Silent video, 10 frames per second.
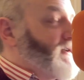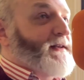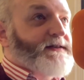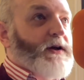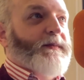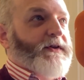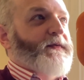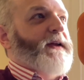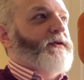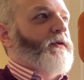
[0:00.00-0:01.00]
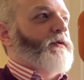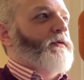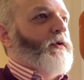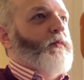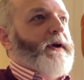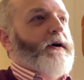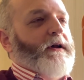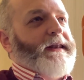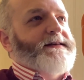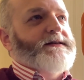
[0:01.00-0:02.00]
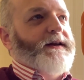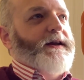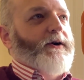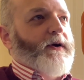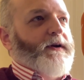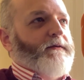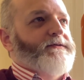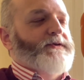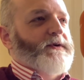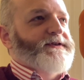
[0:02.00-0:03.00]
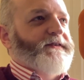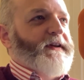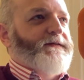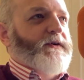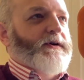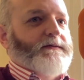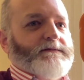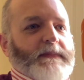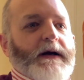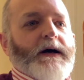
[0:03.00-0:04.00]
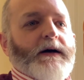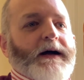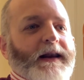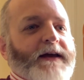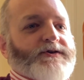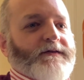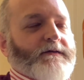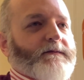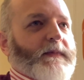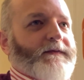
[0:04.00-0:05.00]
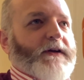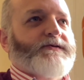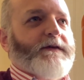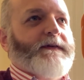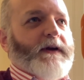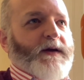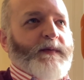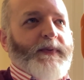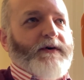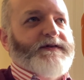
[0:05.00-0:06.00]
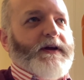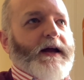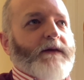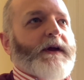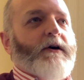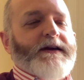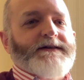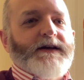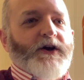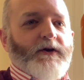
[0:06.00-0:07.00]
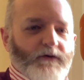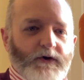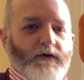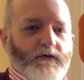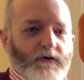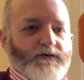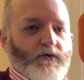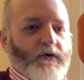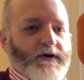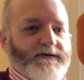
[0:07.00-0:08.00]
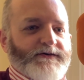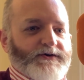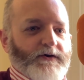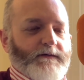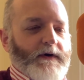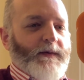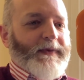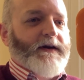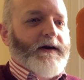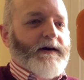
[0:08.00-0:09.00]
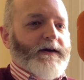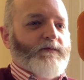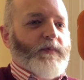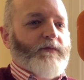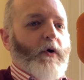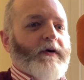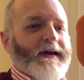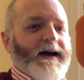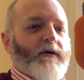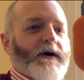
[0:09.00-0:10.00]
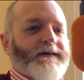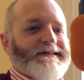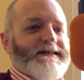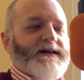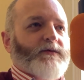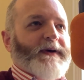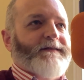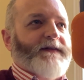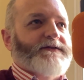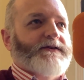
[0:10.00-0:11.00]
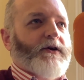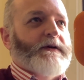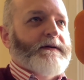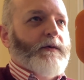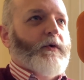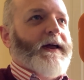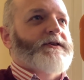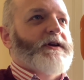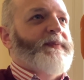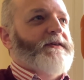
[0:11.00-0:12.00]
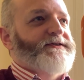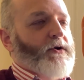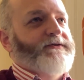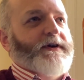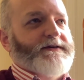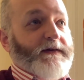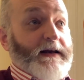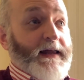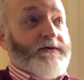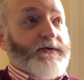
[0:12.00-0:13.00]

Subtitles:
let's start with the fact that we are less than a year into a significant election victory for the Labour Party. Mm-hmm. And the idea that the Tories should immediately be rolling out a detailed manifesto would actually be insulting to the